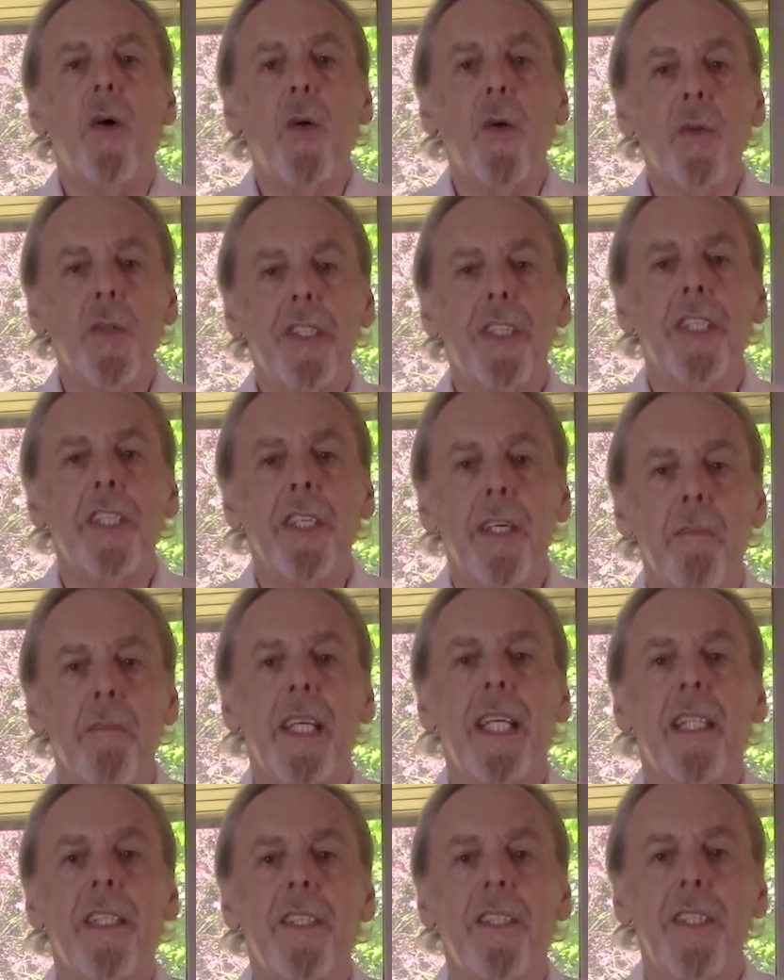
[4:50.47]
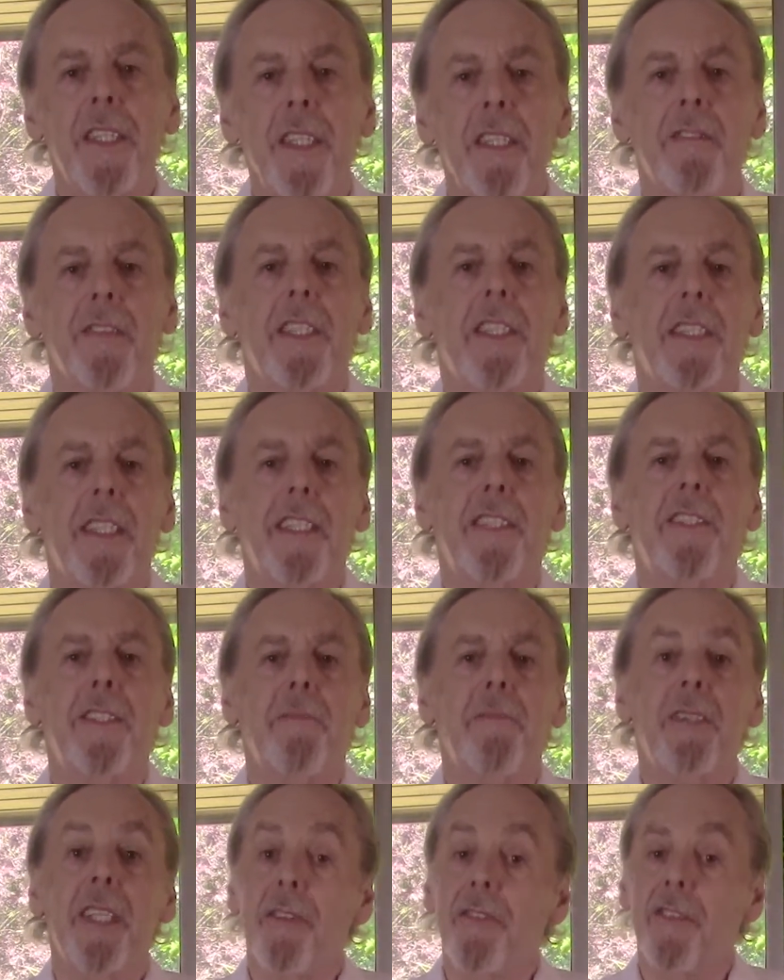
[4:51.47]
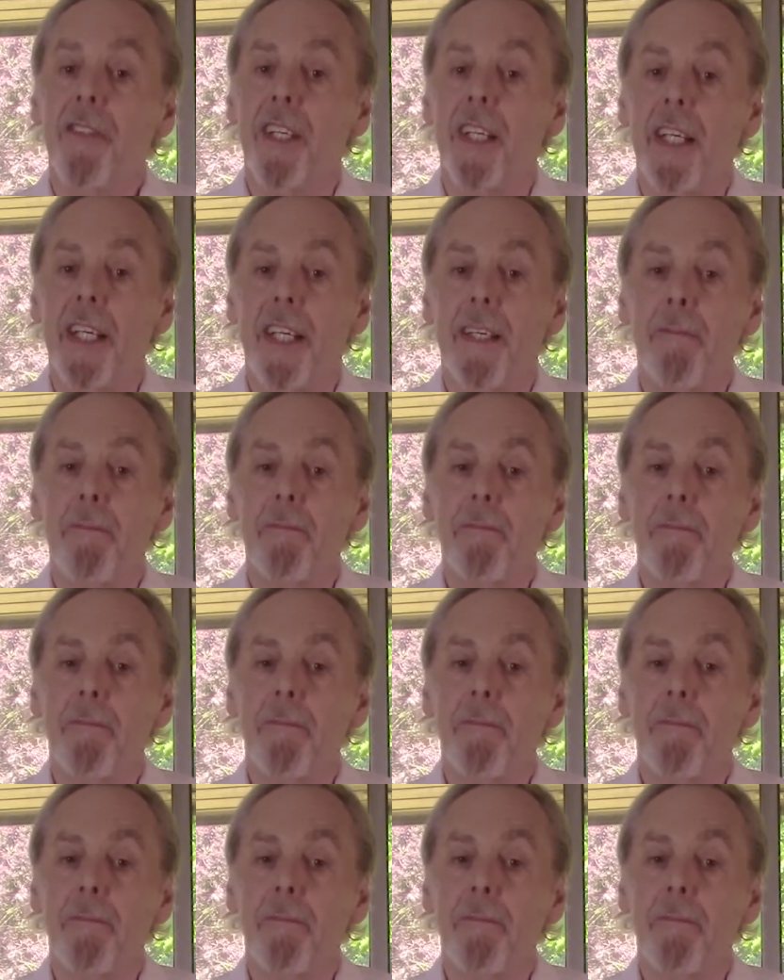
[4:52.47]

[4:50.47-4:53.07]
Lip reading: autonomic nervous system differently.